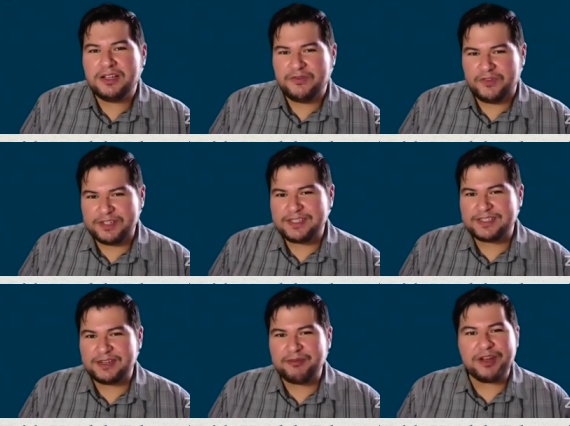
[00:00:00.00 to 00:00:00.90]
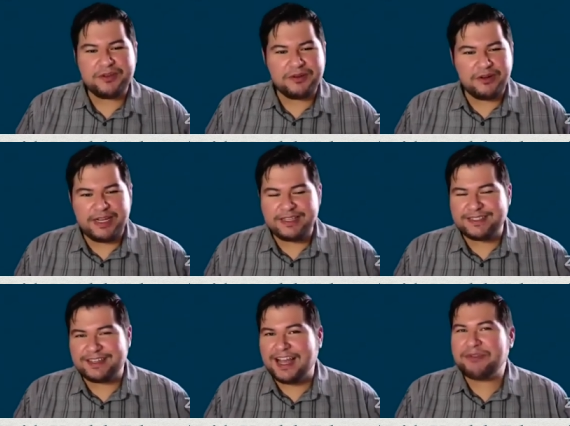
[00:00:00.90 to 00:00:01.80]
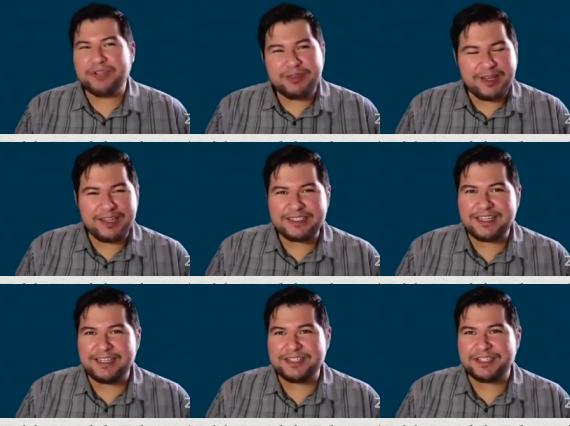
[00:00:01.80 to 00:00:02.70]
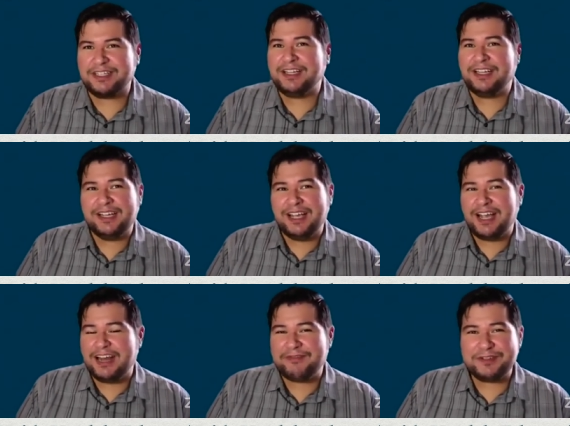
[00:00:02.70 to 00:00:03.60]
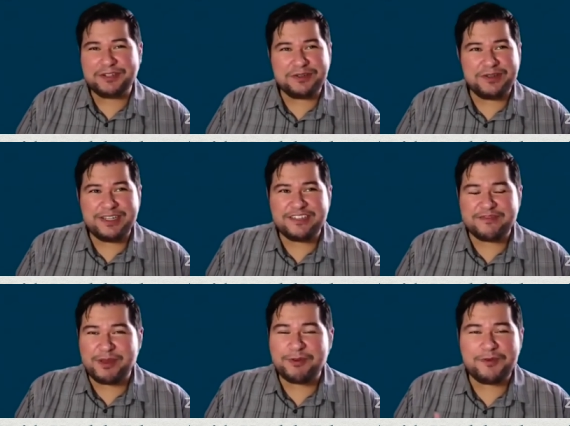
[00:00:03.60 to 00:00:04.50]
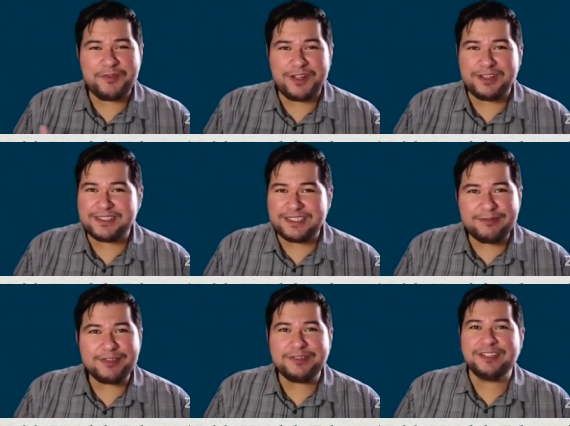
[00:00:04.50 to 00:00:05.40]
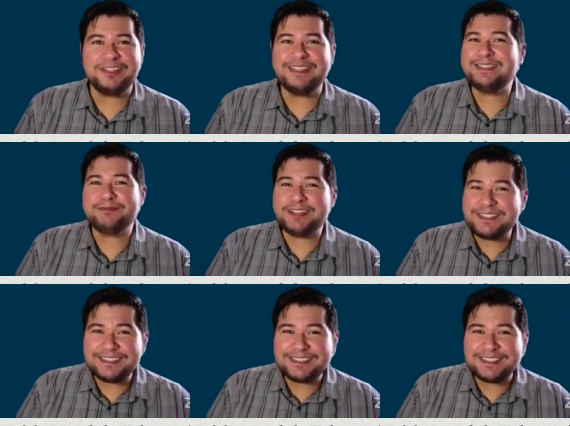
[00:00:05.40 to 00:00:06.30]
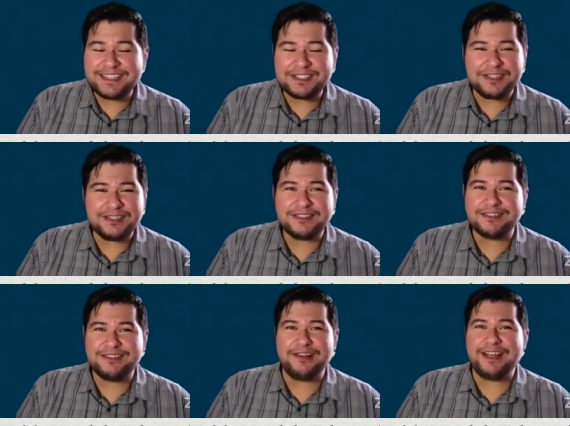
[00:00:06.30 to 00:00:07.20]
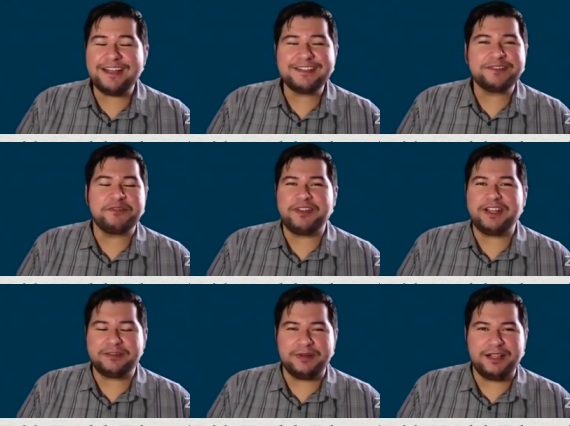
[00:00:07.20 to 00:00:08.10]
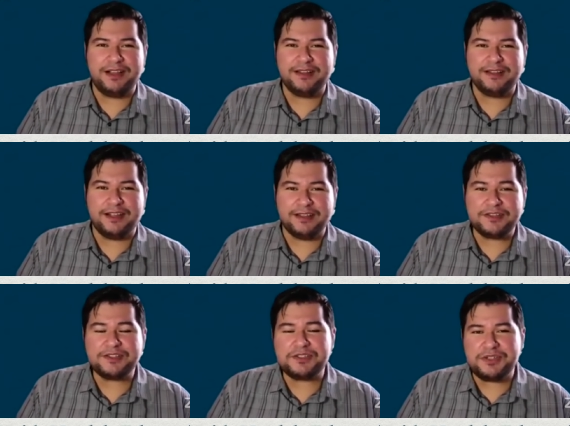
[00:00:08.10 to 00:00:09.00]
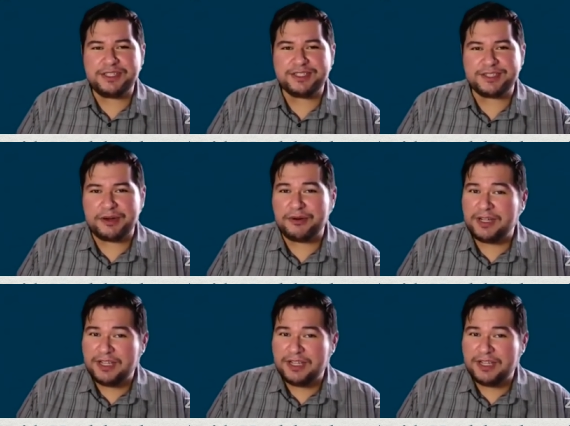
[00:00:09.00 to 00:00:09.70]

versus somebody who is not really paying attention. I've heard stories of people who fall asleep during the dean's presentations. You know, that doesn't reflect well on, on those students. So